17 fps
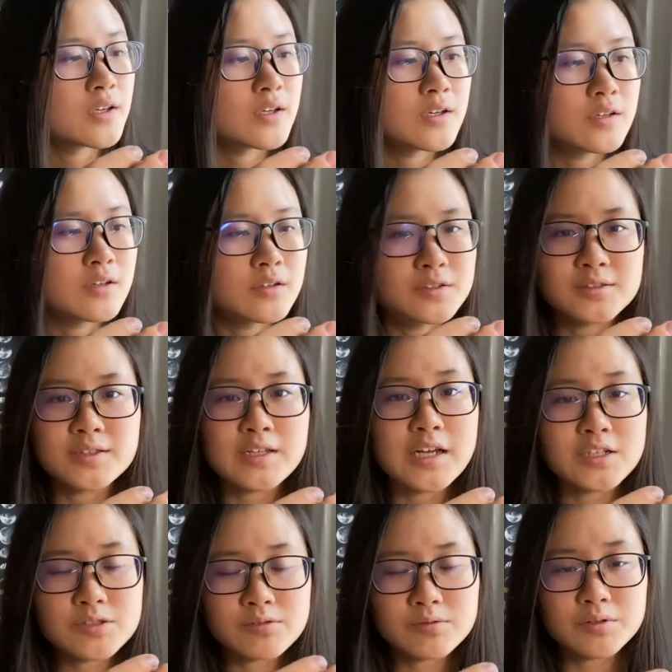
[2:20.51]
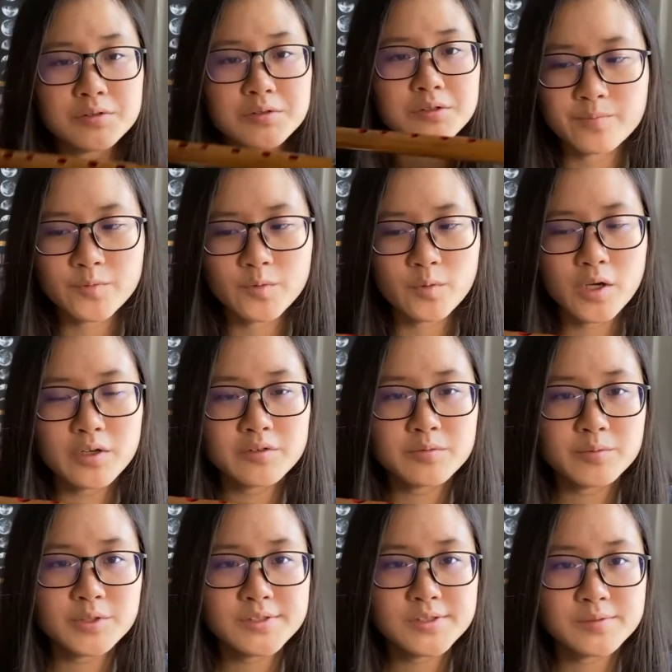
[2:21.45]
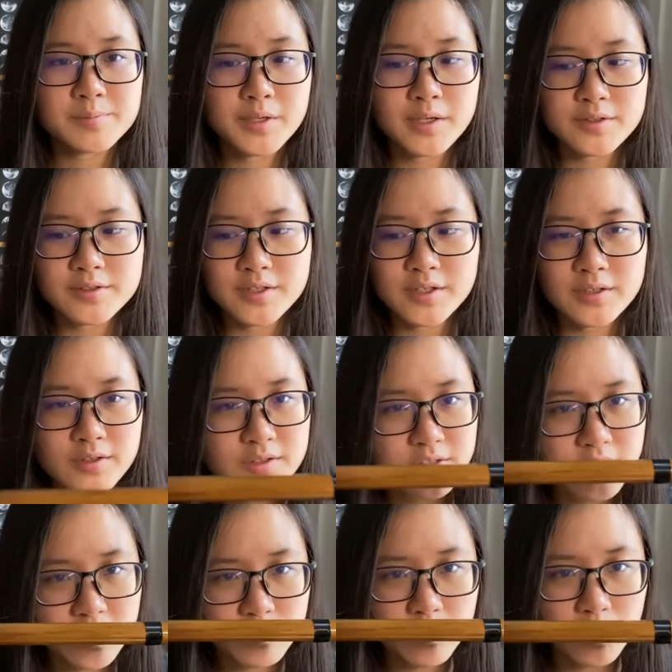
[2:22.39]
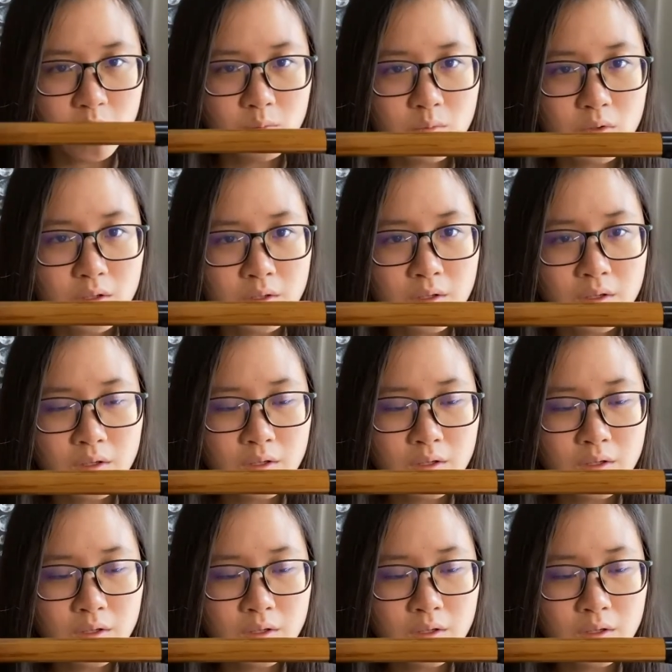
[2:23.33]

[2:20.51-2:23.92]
It looks natural. While with the painting, the 10 buck one,